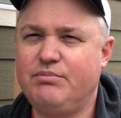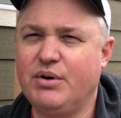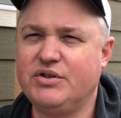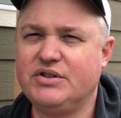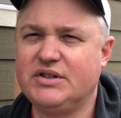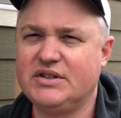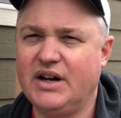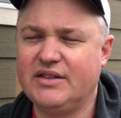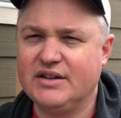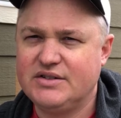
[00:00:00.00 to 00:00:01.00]
purchases
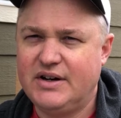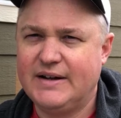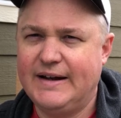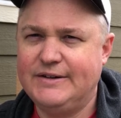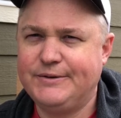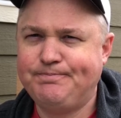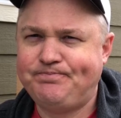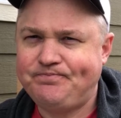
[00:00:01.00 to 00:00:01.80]
like this on occasion.